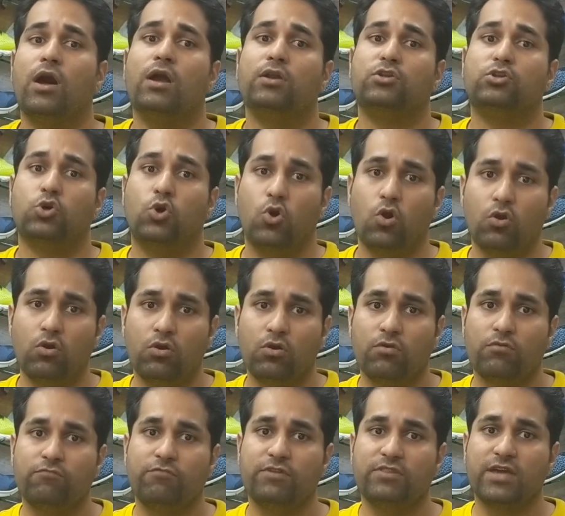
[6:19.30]
toe
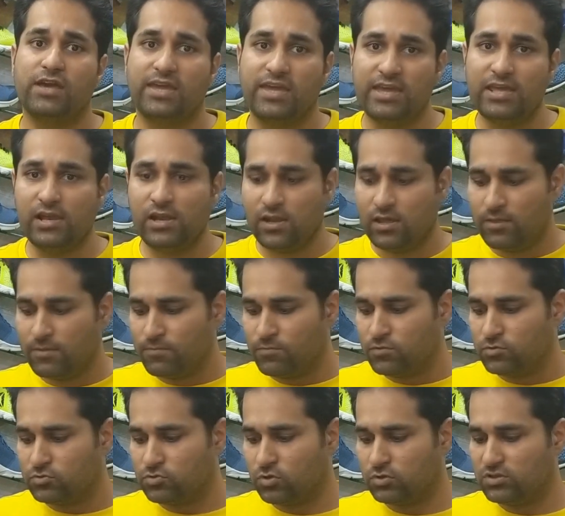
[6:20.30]
with the heel.
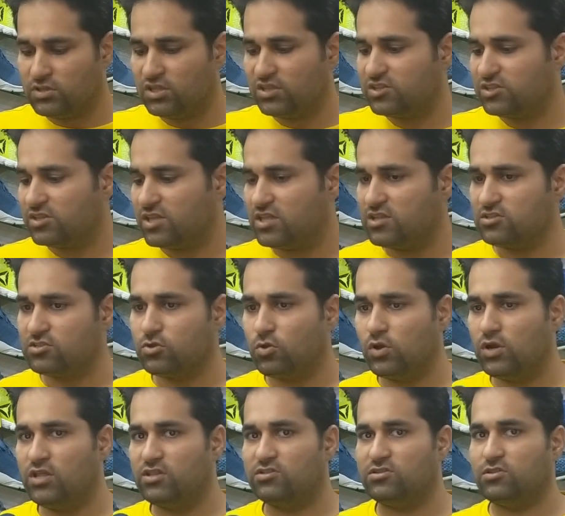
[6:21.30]
So this insole
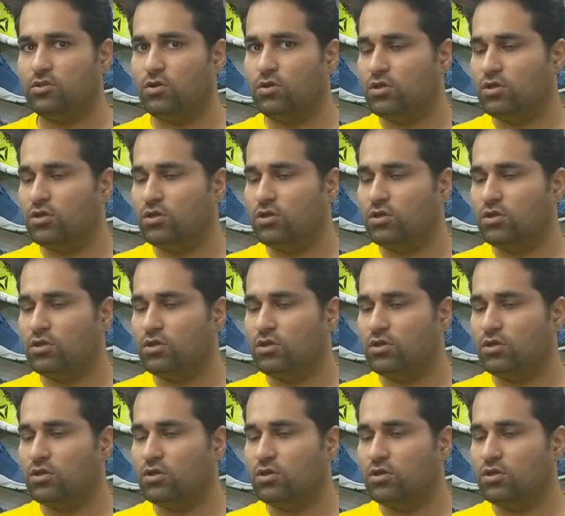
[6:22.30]
is